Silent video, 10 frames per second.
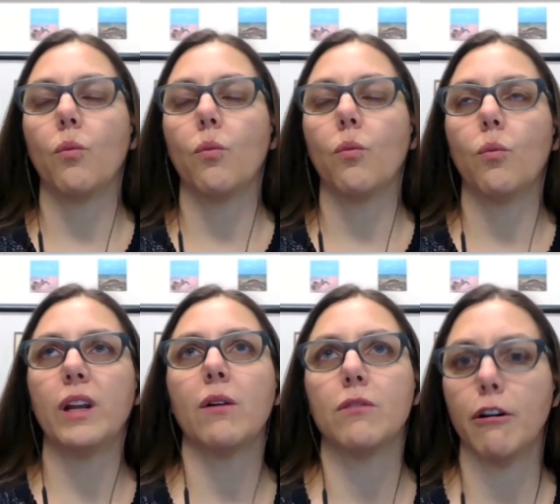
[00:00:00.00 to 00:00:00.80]
we
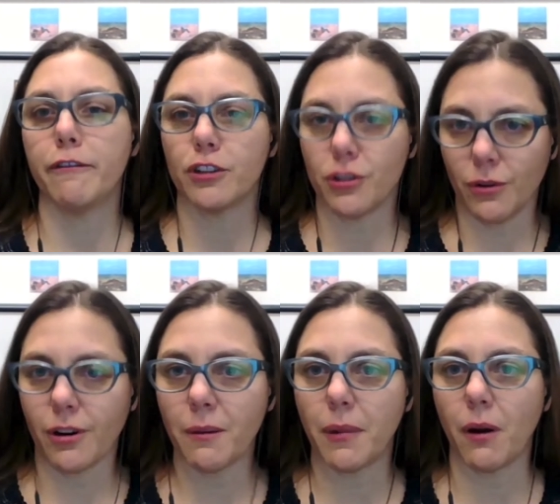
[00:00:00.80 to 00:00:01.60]
don't know for
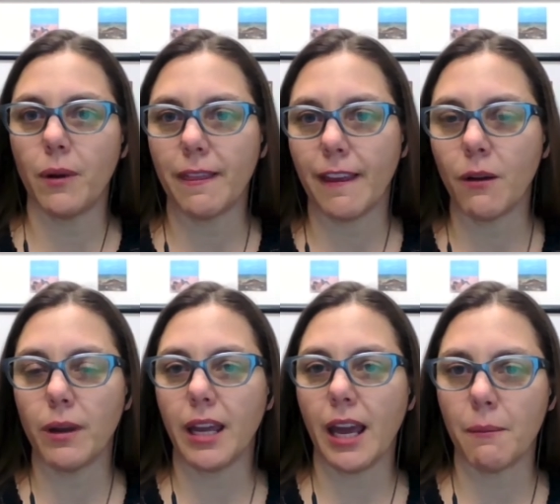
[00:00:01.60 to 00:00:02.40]
sure, but we think we
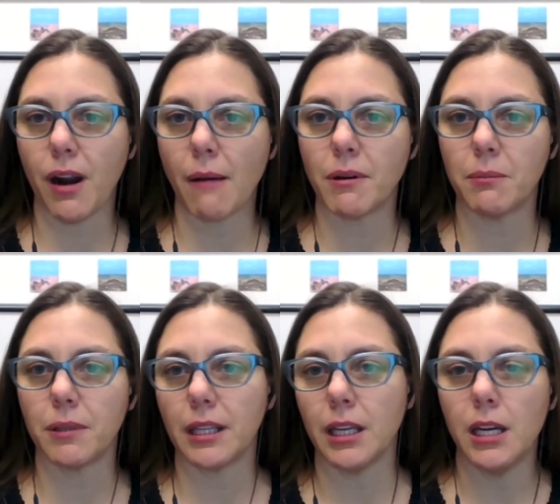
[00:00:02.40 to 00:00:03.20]
can
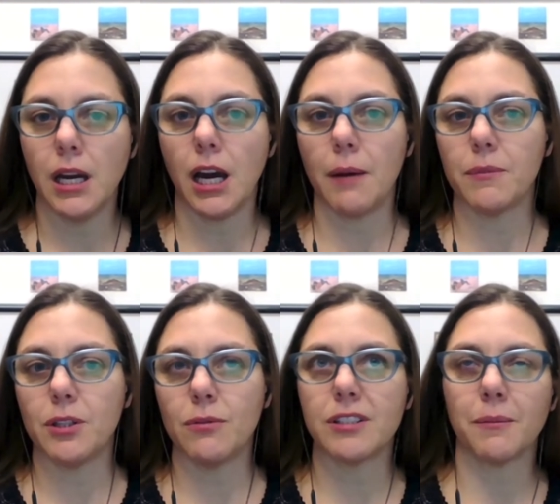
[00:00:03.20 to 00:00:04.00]
probably um, do
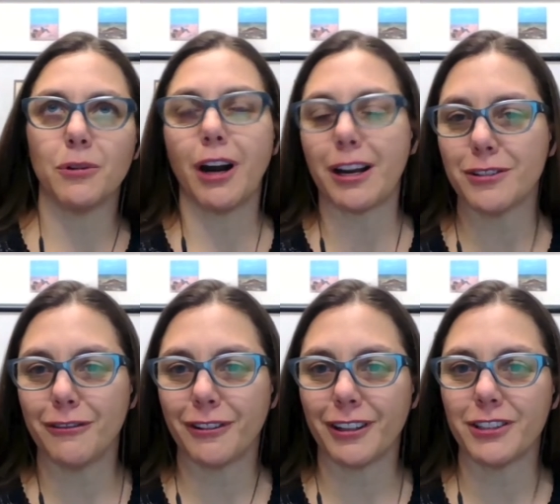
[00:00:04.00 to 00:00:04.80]
some
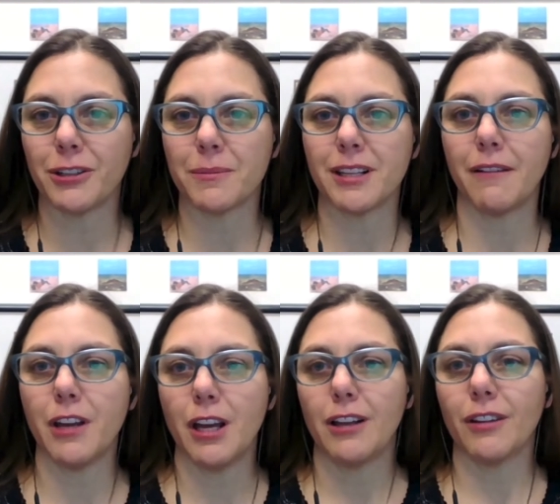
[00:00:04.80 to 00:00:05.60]
crossover in terms of
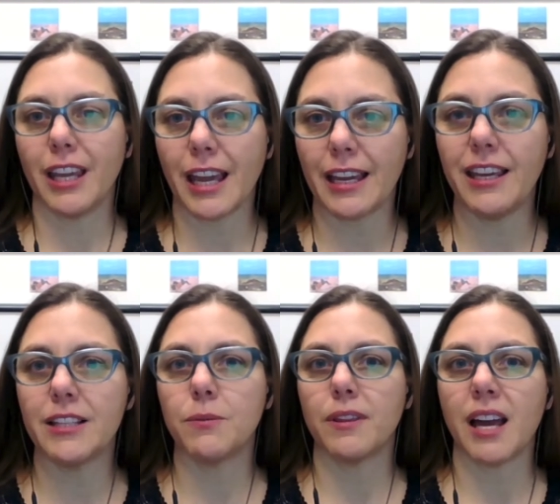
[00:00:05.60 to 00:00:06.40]
looking at
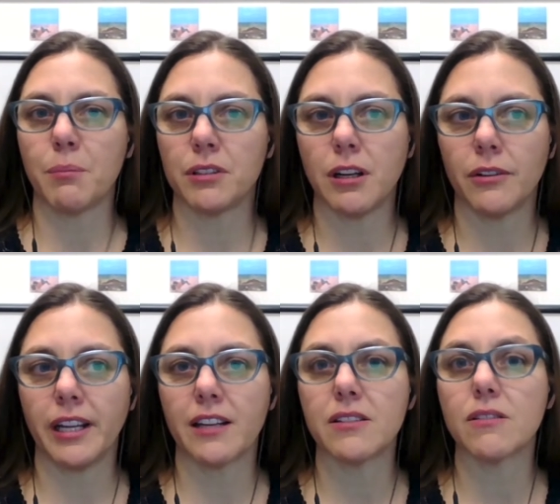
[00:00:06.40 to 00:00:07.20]
kids with
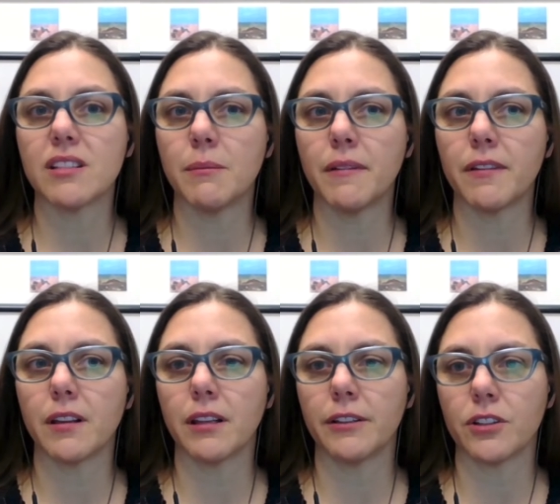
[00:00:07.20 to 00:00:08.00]
hypotonia. So some of the
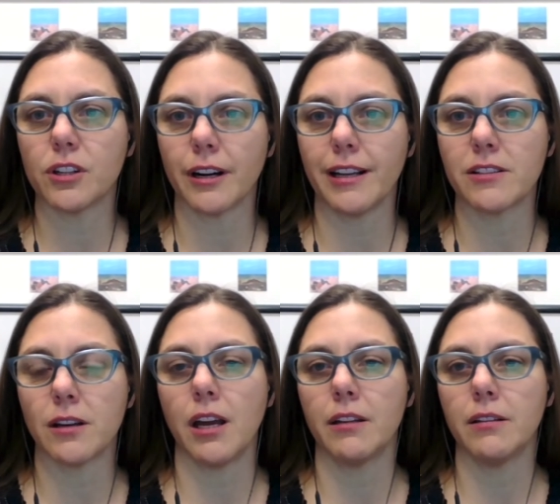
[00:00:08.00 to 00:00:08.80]
literature is
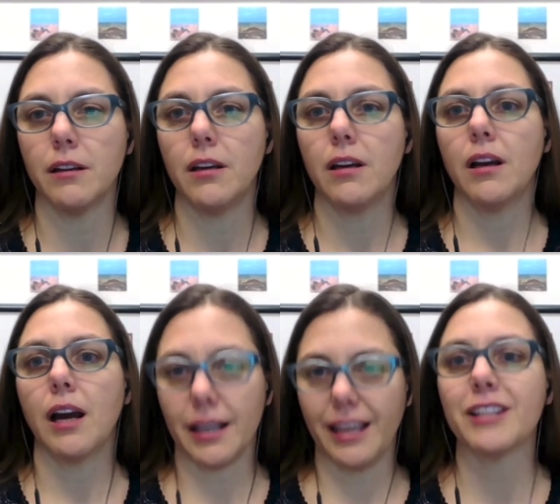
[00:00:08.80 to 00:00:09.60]
on
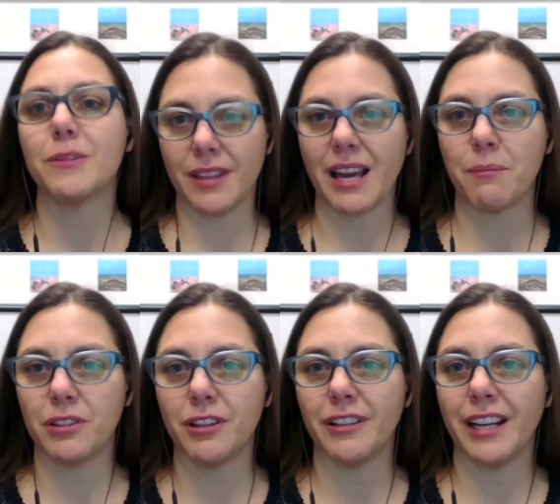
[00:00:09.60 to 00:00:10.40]
kids with
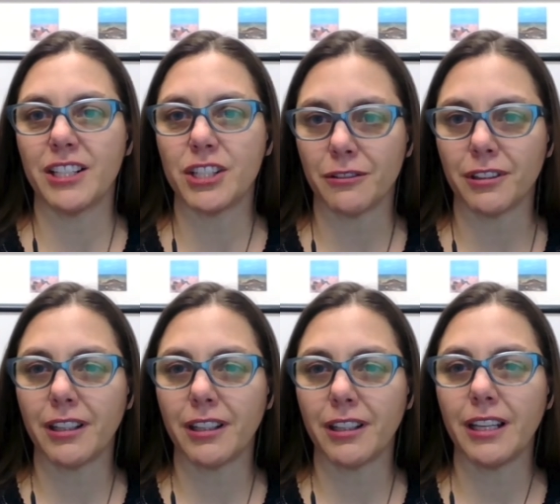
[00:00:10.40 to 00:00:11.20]
hypotonia
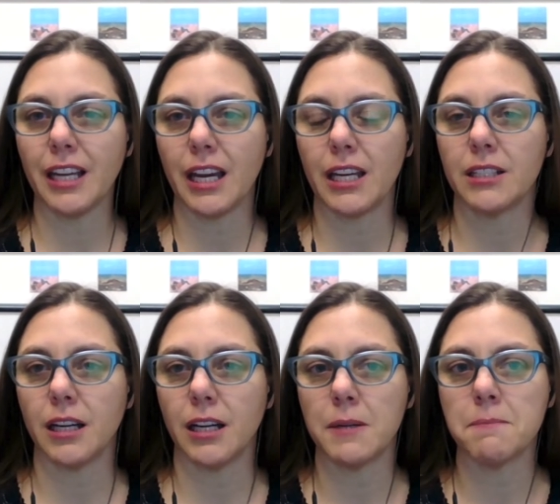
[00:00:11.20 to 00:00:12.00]
generally, and
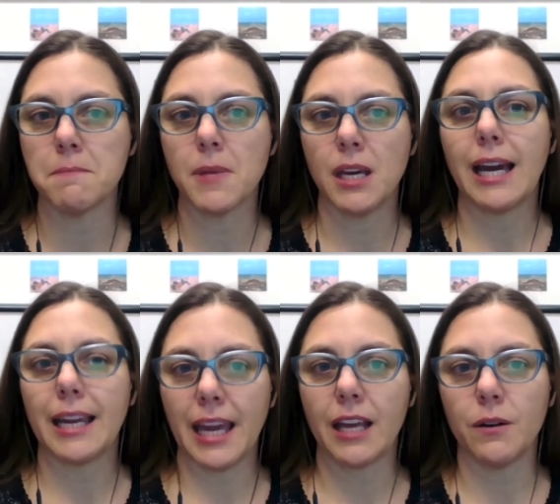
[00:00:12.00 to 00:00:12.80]
um,
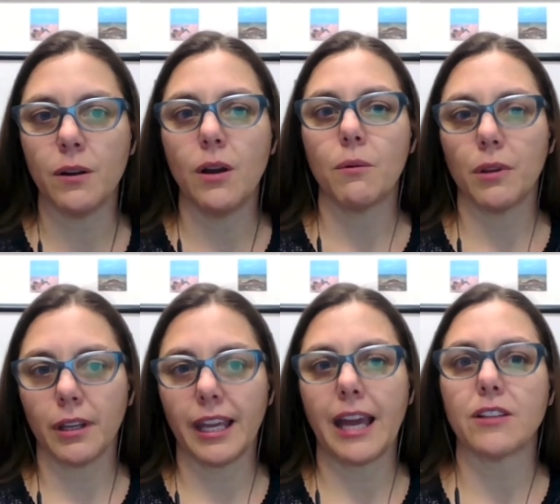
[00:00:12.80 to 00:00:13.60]
again, we're
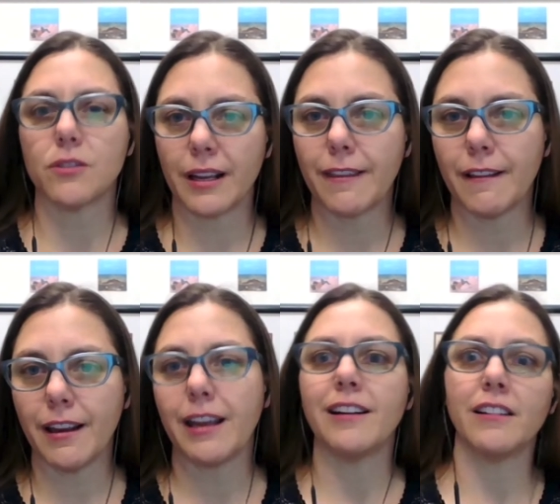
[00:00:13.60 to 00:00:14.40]
looking at strengthening
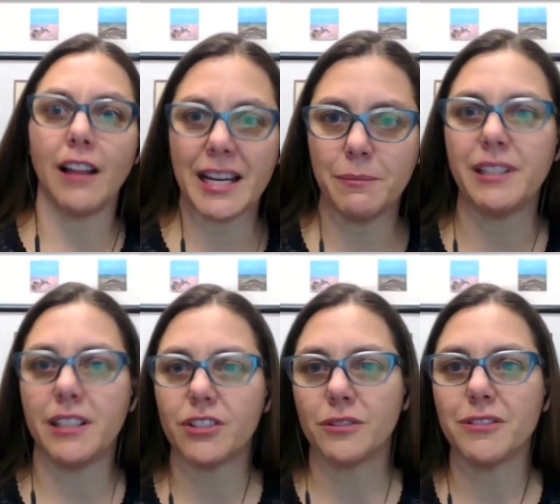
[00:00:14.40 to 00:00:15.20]
and alignment issues.